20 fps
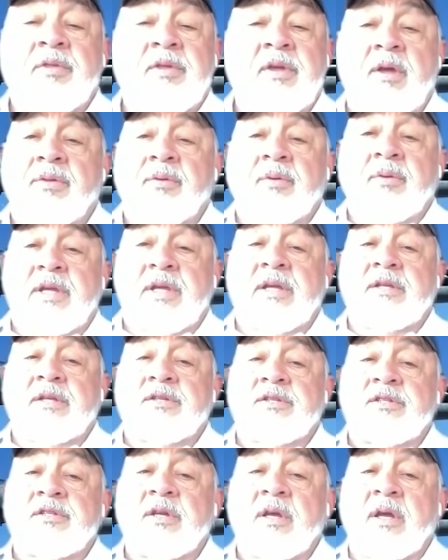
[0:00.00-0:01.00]
of the other
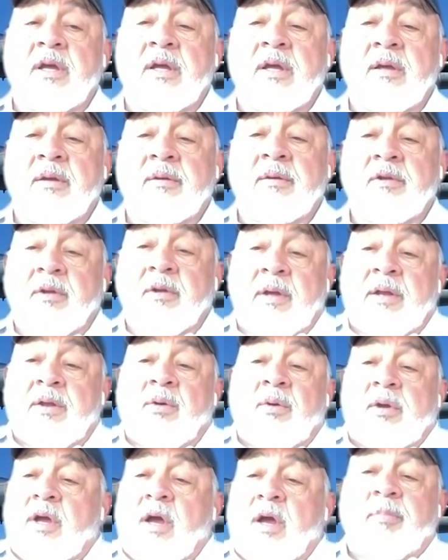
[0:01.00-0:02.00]
kids, uh, you know, I
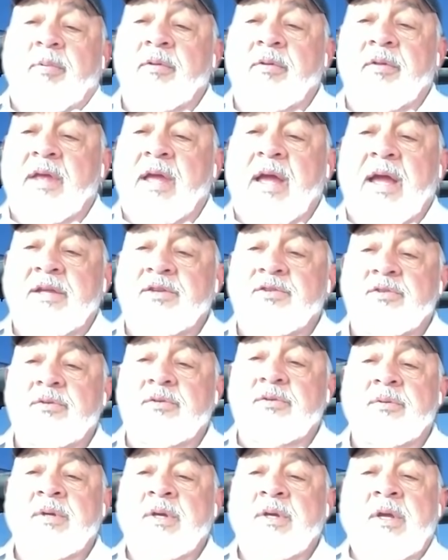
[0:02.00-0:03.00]
know a couple of guys
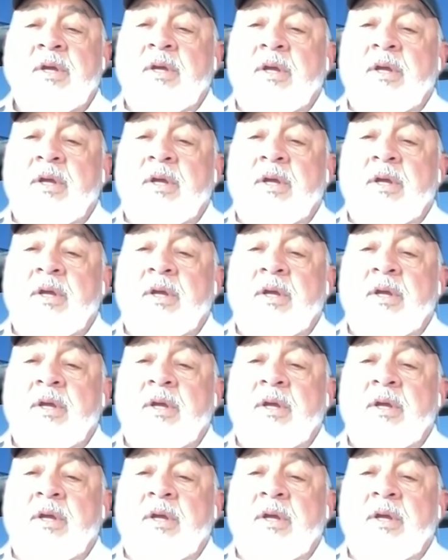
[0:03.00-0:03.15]
who